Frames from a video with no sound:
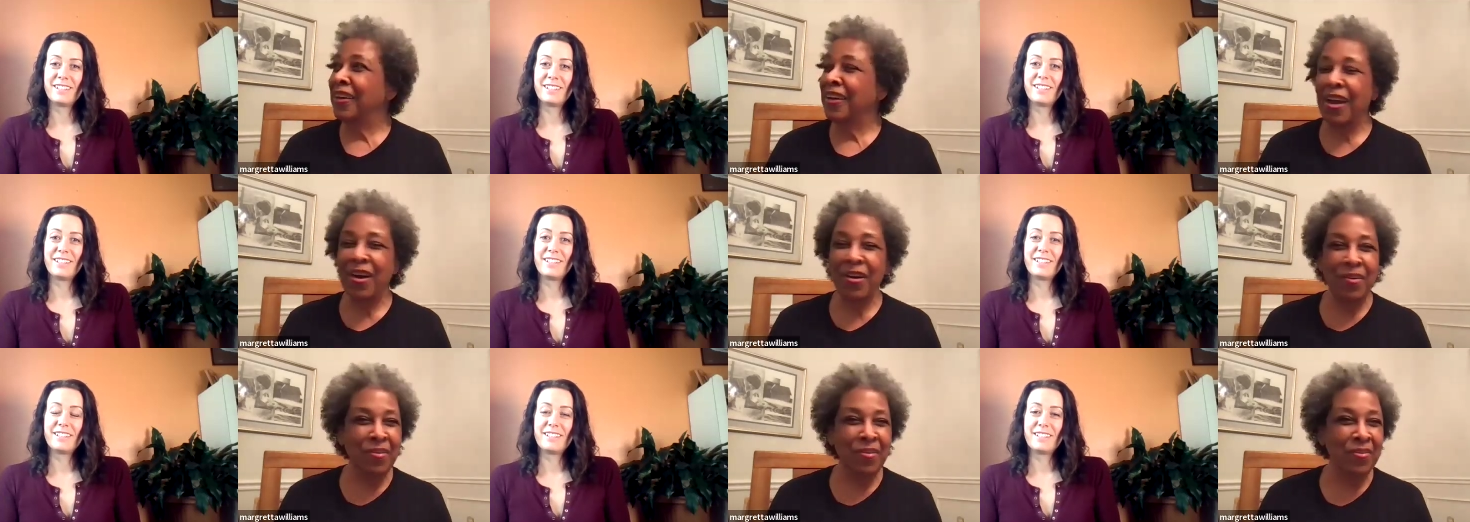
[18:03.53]

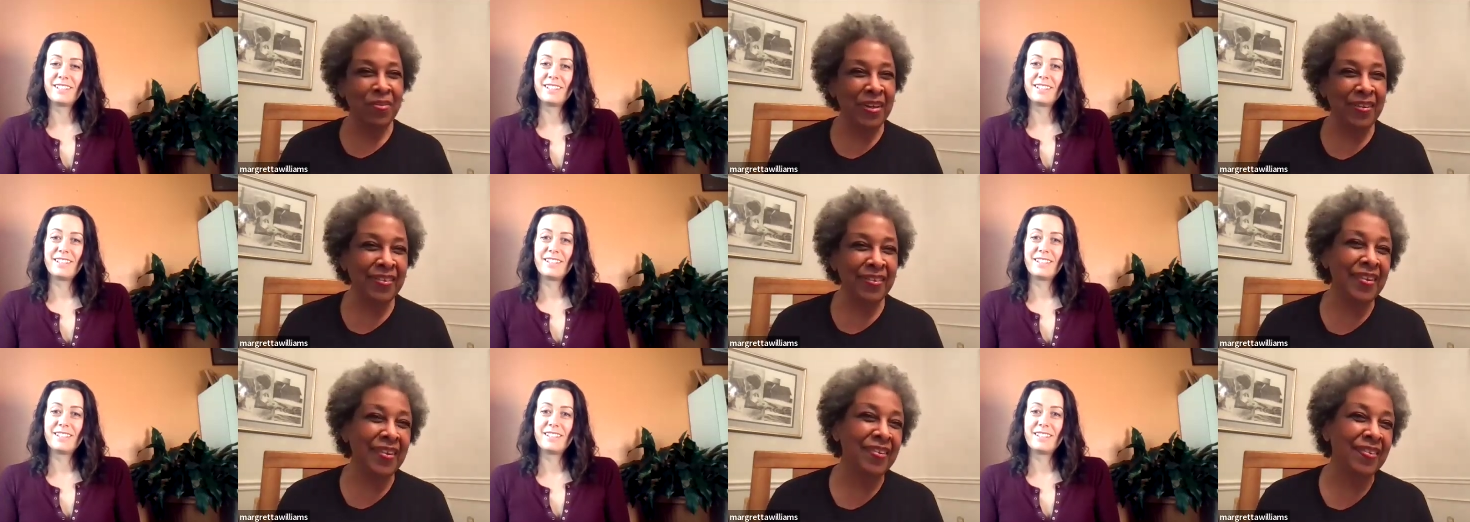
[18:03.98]
Speaker 1: how we
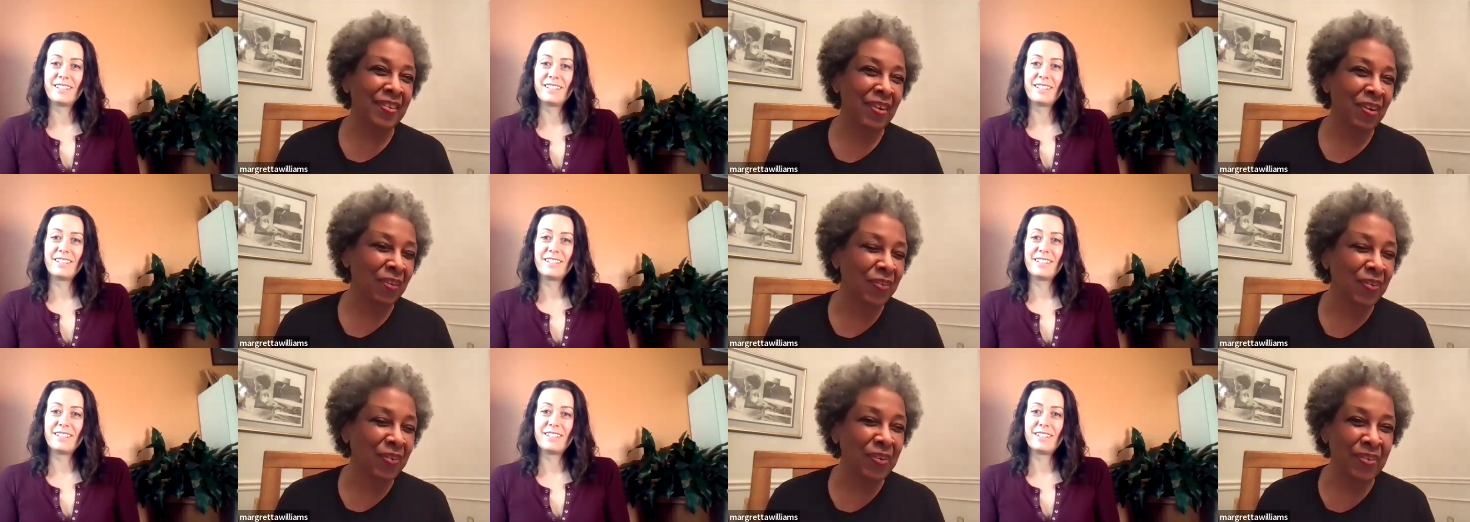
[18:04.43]
season
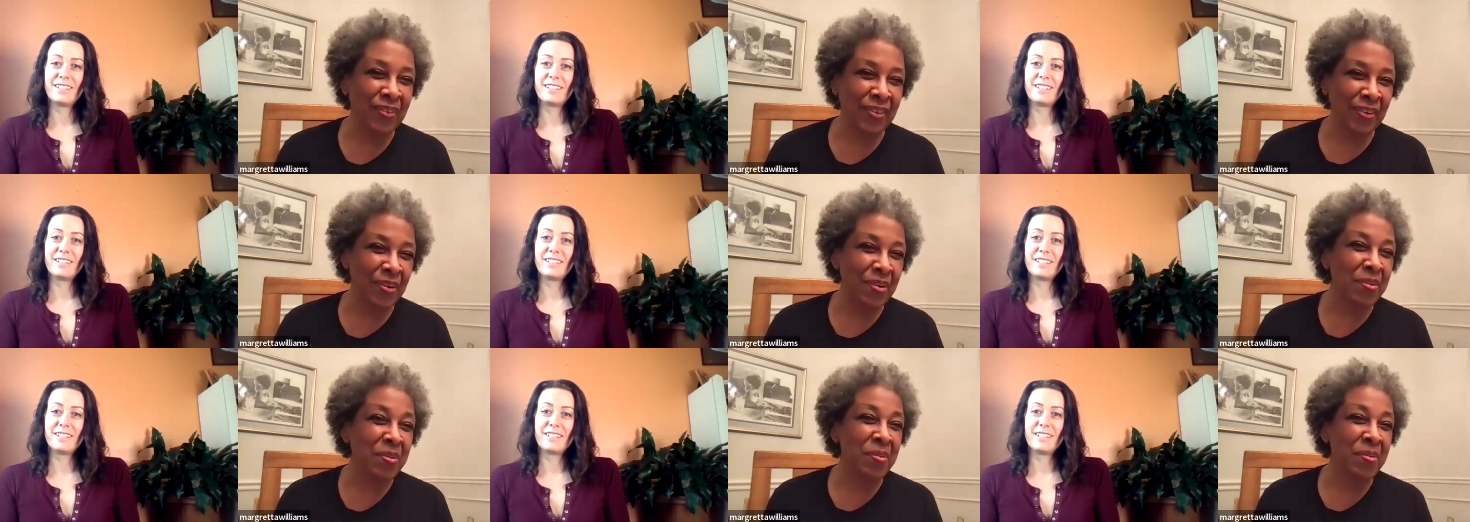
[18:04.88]
our foods at
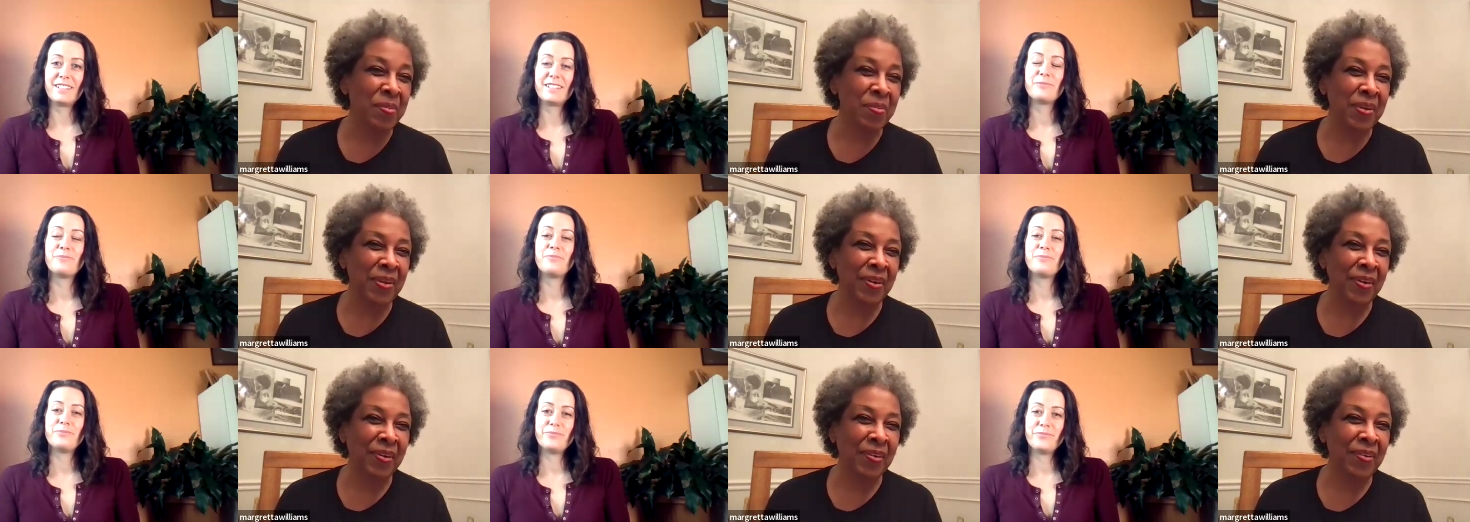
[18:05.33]
home,
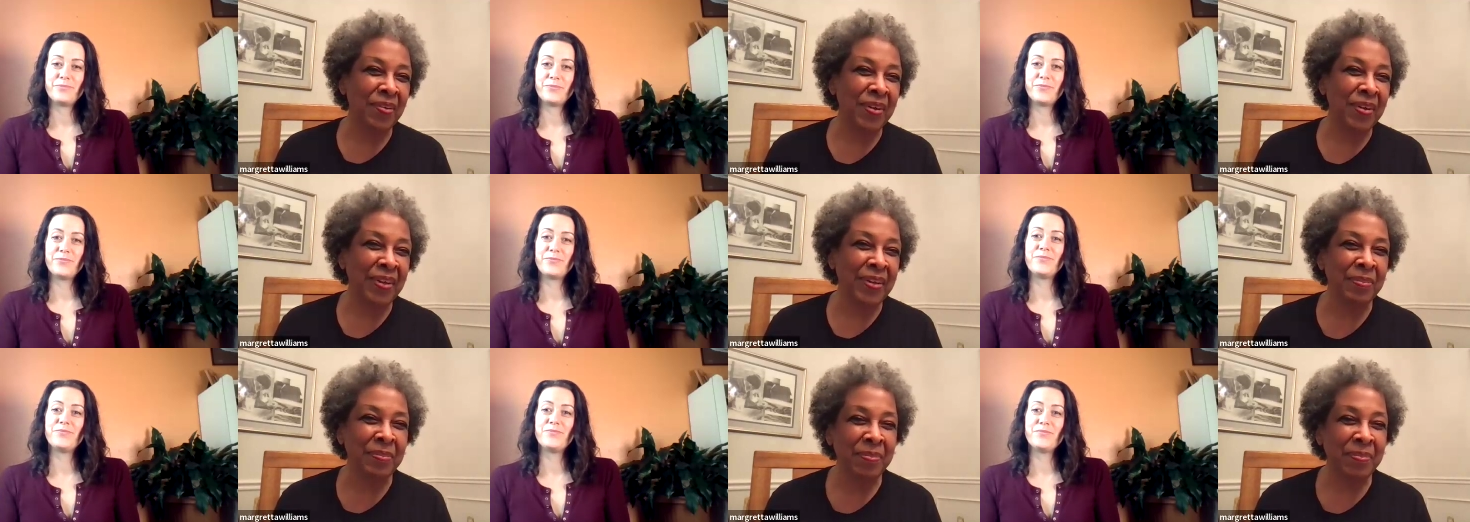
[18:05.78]
you know,
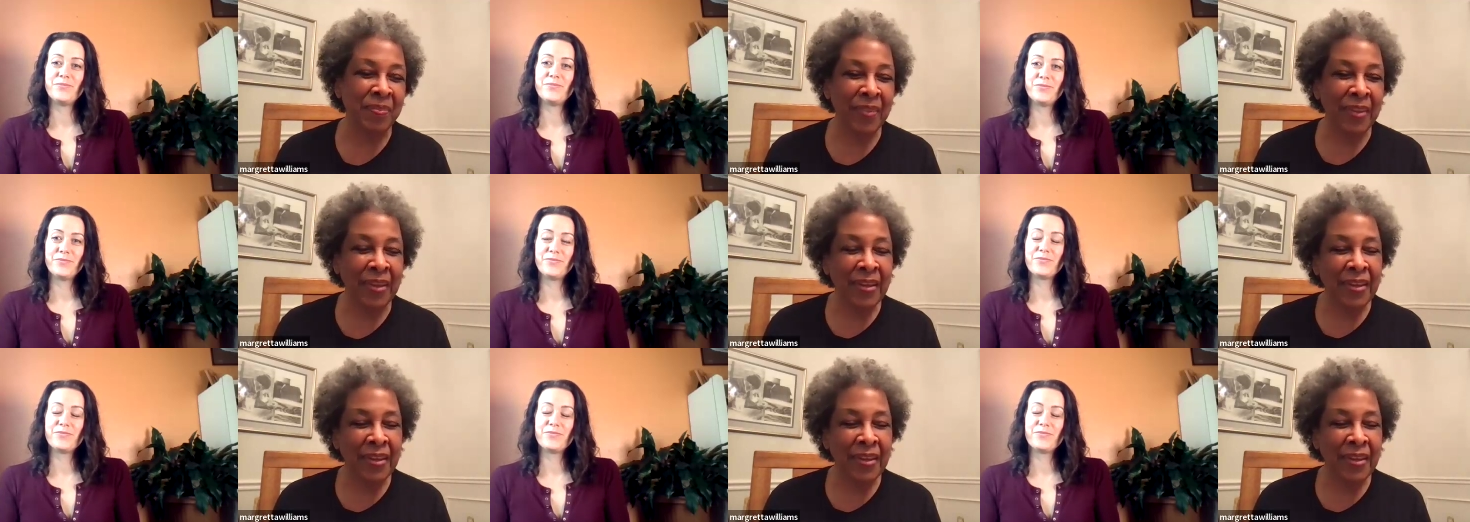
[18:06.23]
mm-hmm.